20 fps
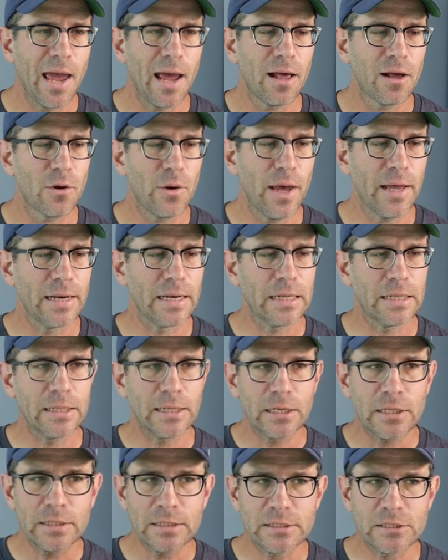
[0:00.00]
I'll go ahead and
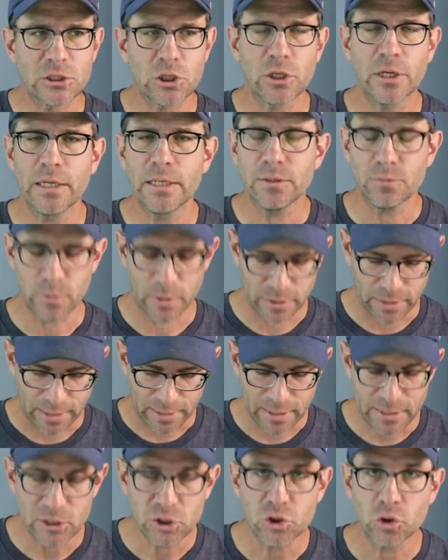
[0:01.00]
clear the screen with
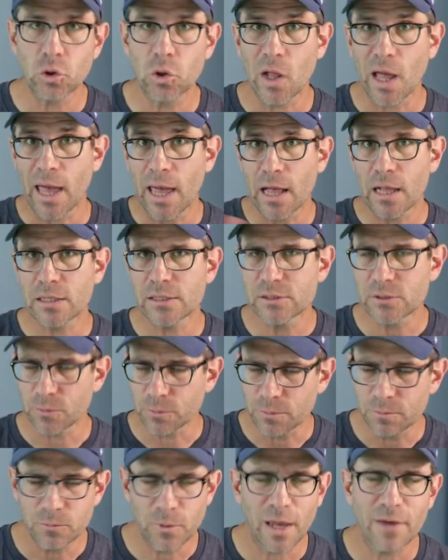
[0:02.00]
a control L.
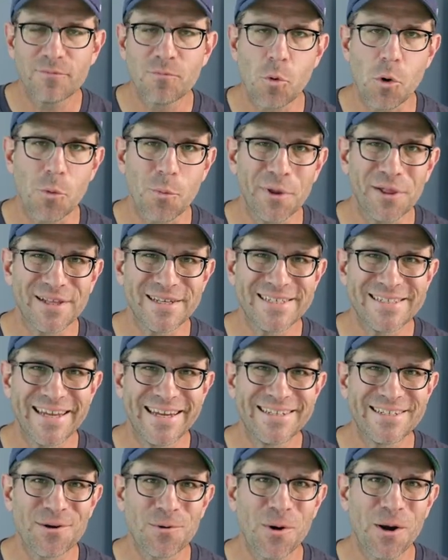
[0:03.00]
So we have more real
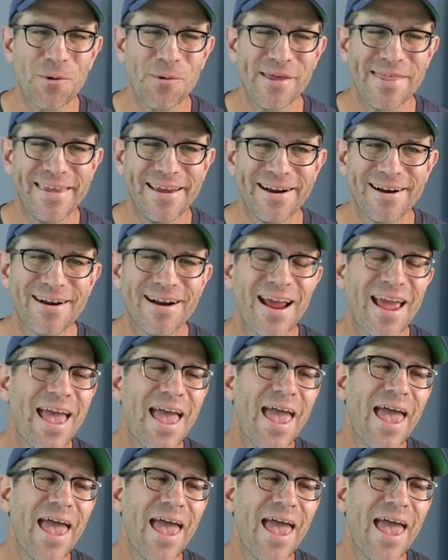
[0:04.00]
estate to work with here.